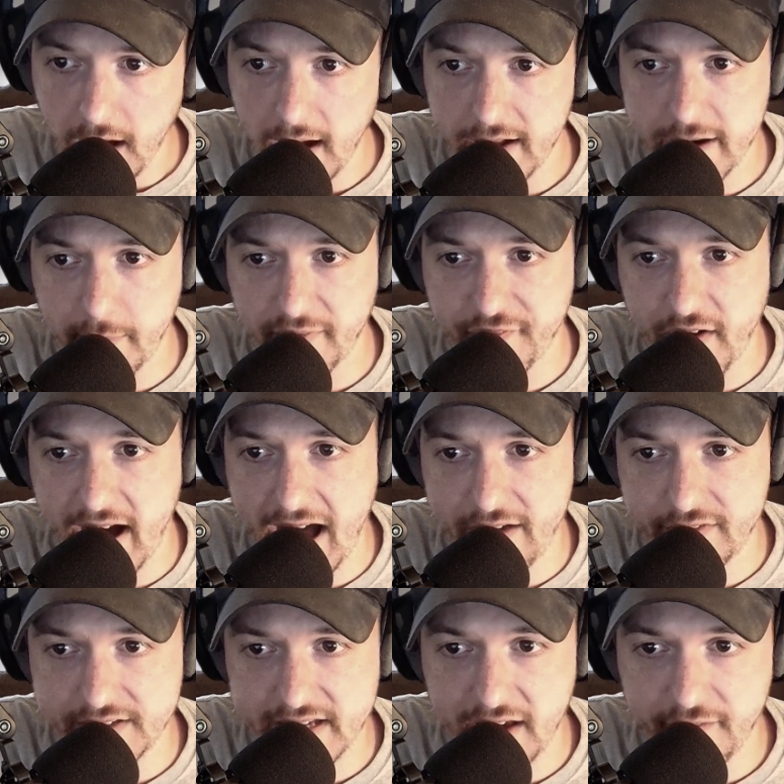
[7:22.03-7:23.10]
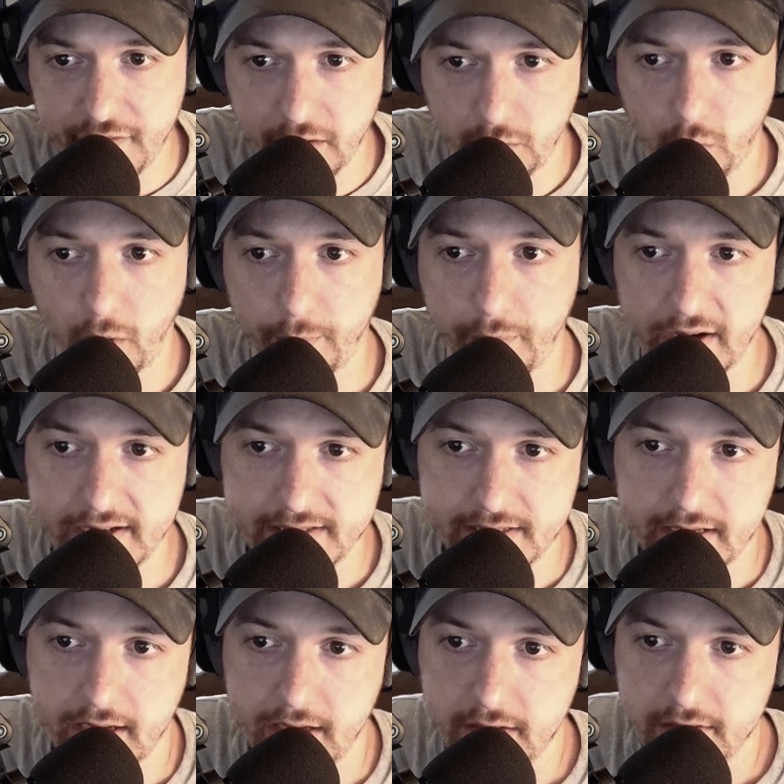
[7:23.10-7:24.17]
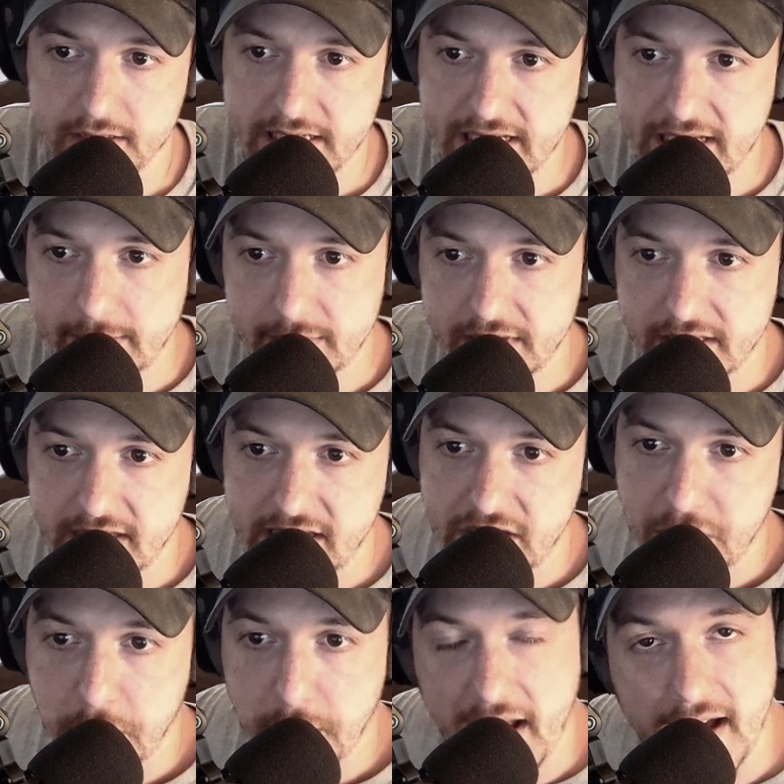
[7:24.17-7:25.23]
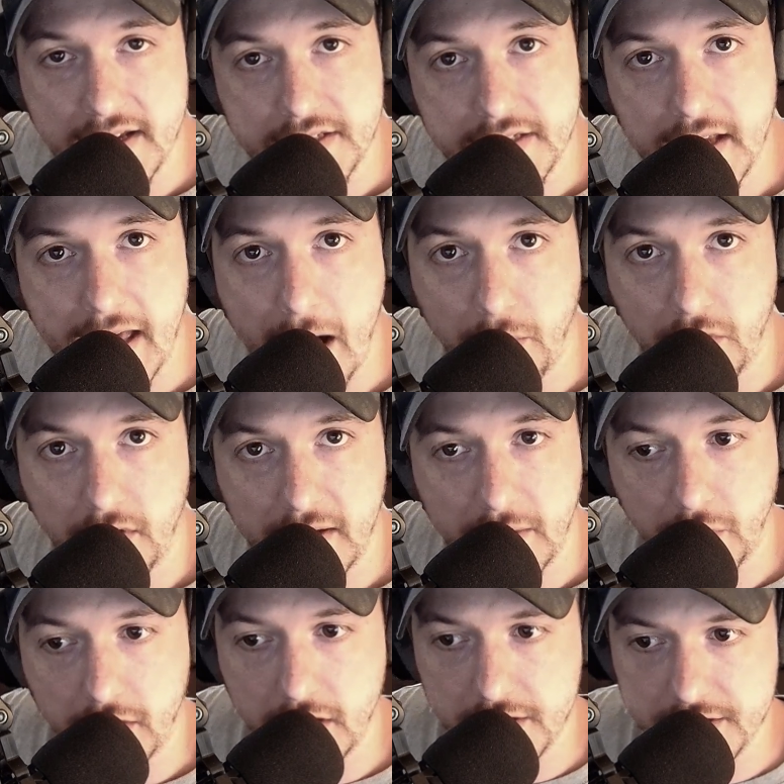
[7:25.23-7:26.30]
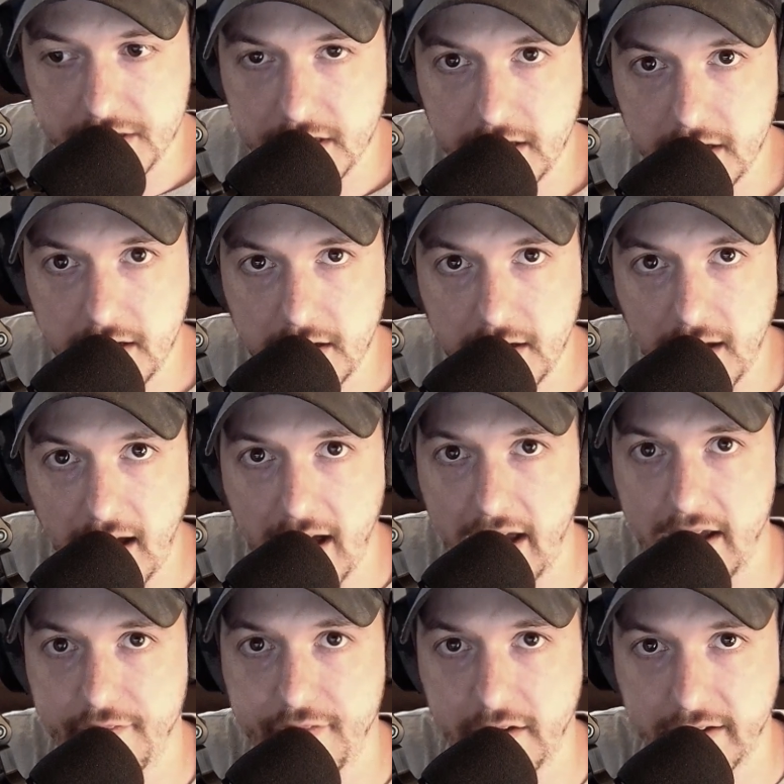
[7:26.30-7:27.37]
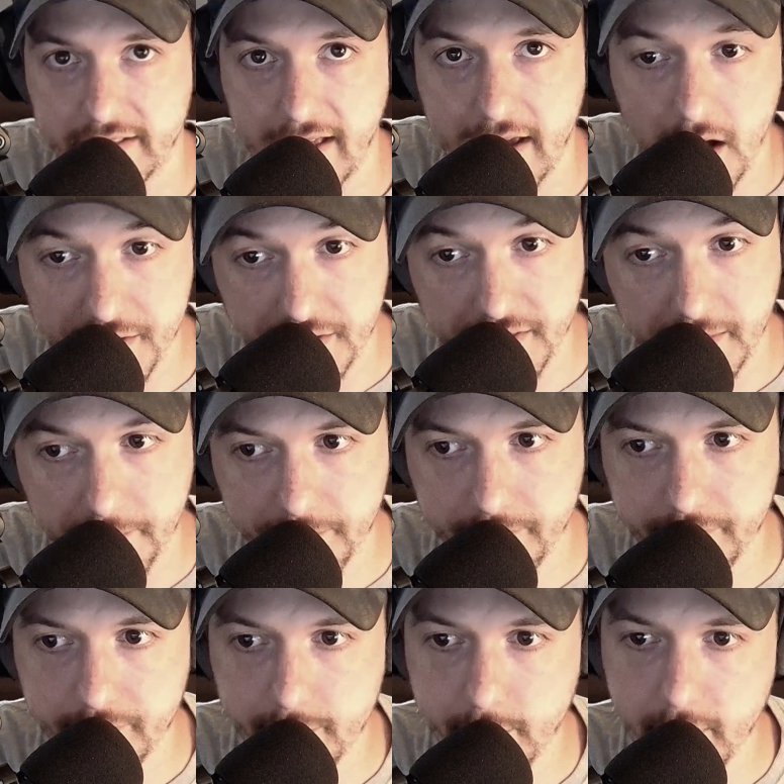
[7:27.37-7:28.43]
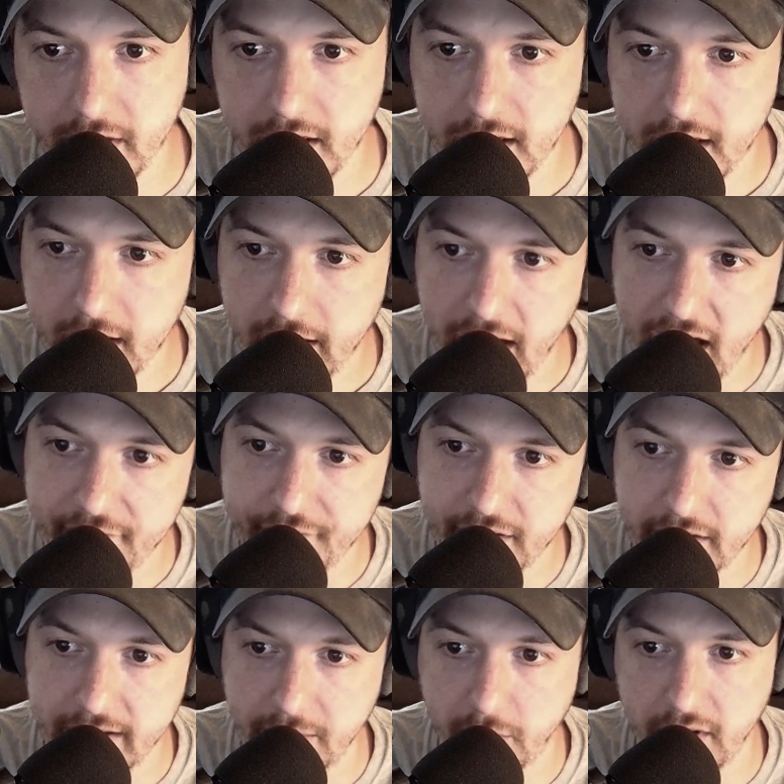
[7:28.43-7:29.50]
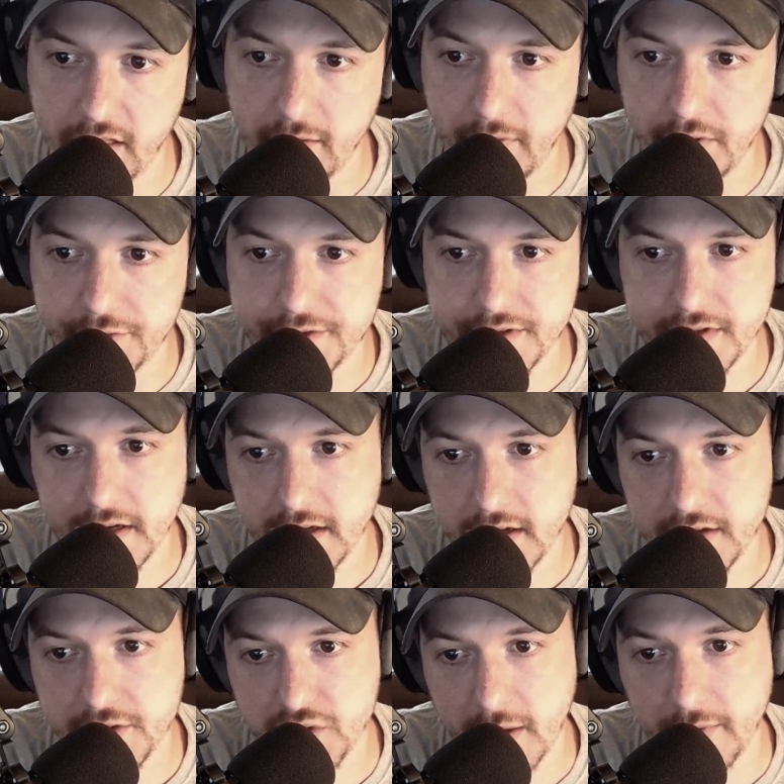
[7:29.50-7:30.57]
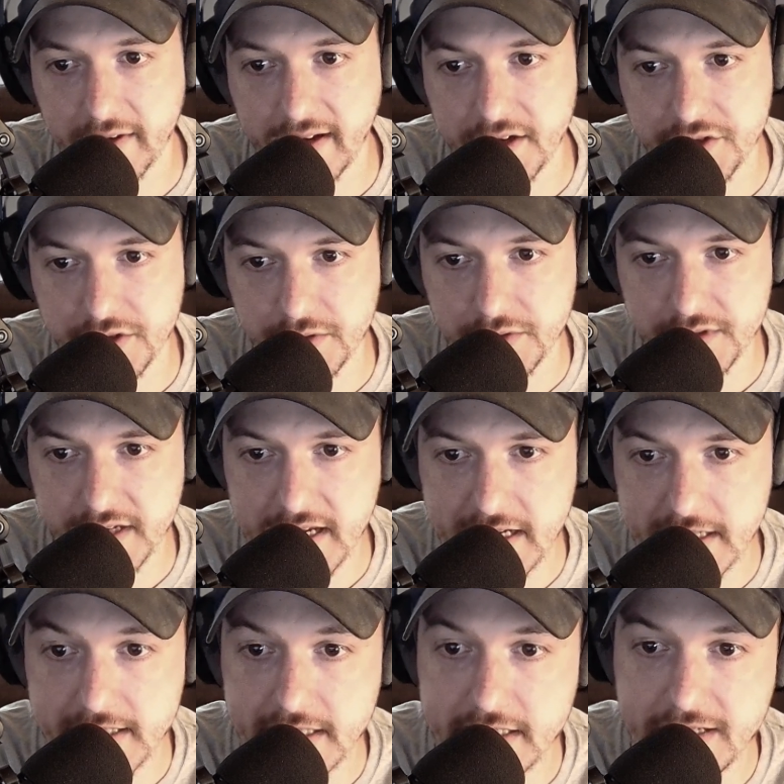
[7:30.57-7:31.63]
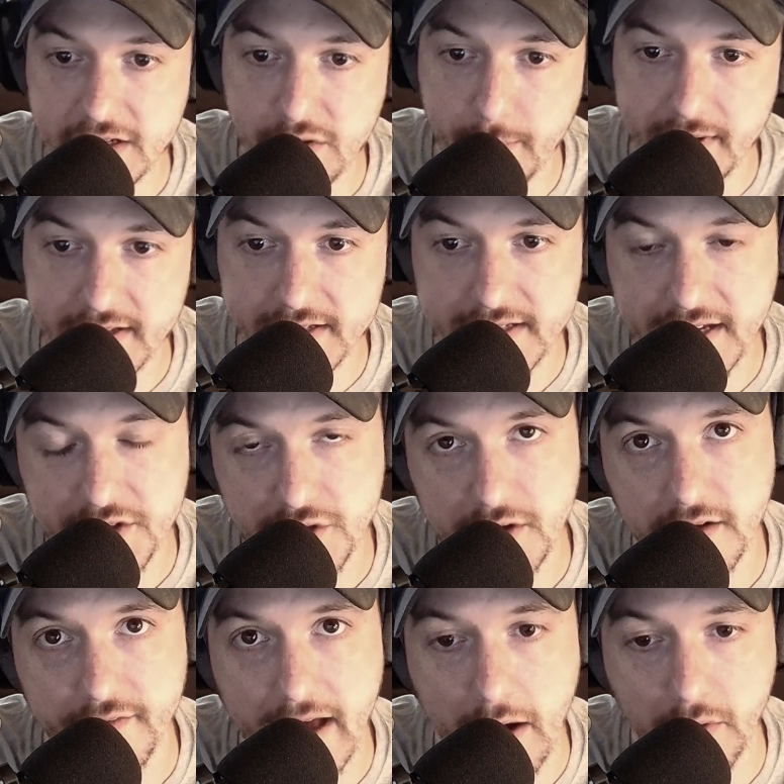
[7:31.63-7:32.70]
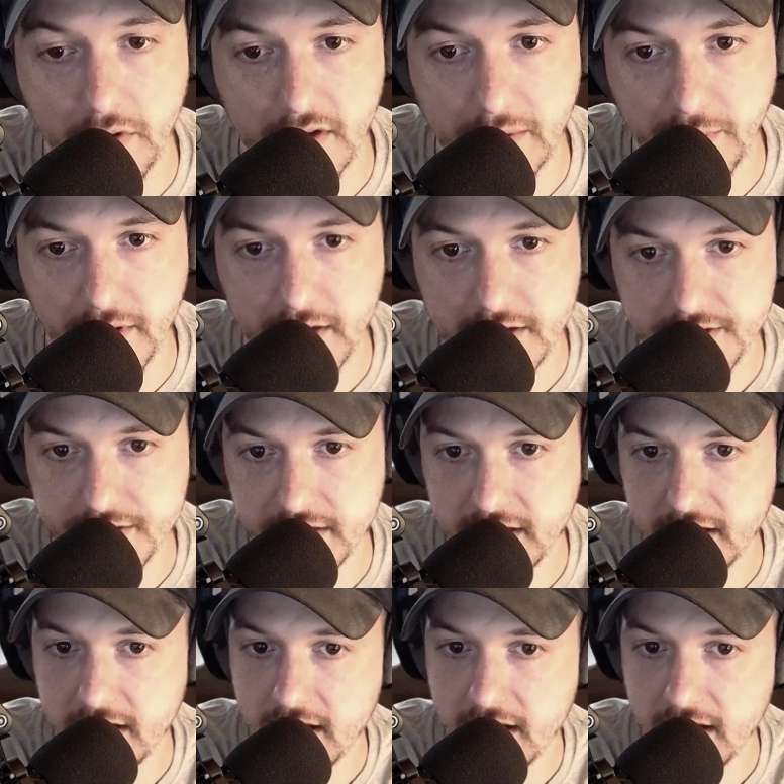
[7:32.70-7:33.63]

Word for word: Uh, number five is I feel corporate teams dehumanize hourly workers. I feel like they other them. I feel like one of the most troubling issues is dehumanization of hourly workers.